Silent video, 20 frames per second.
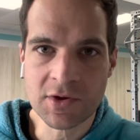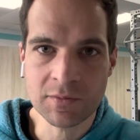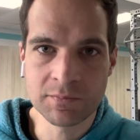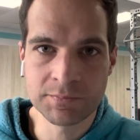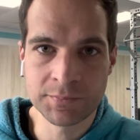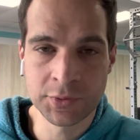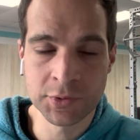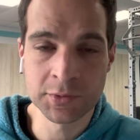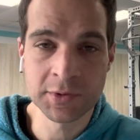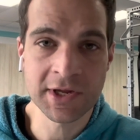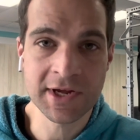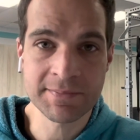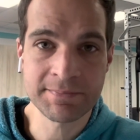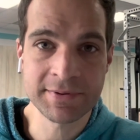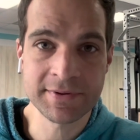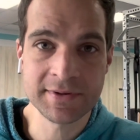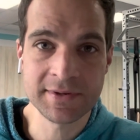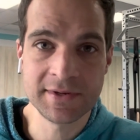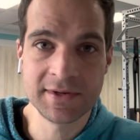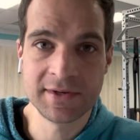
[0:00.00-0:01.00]
pull-up,
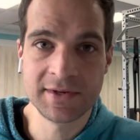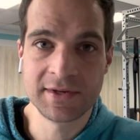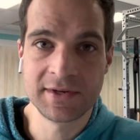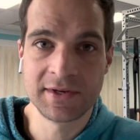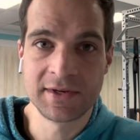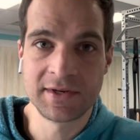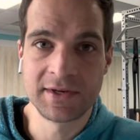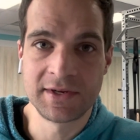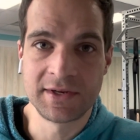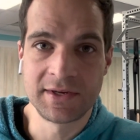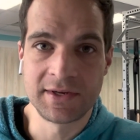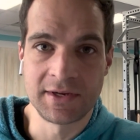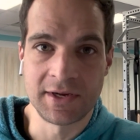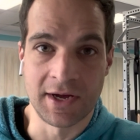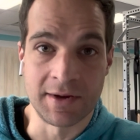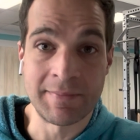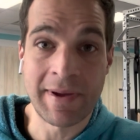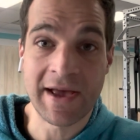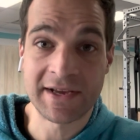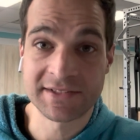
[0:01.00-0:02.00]

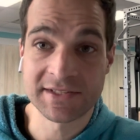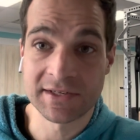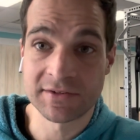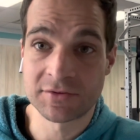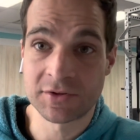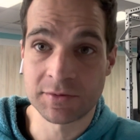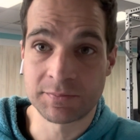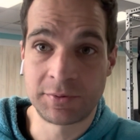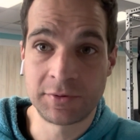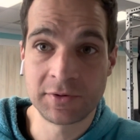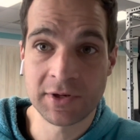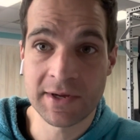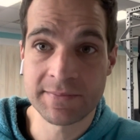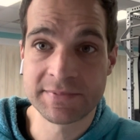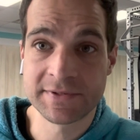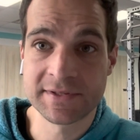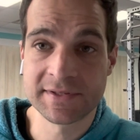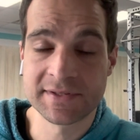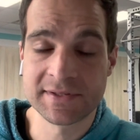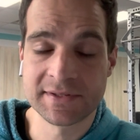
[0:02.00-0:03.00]
max set of strict
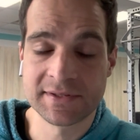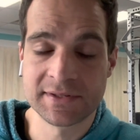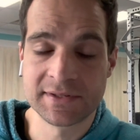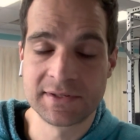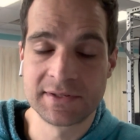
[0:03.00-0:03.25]
pull-ups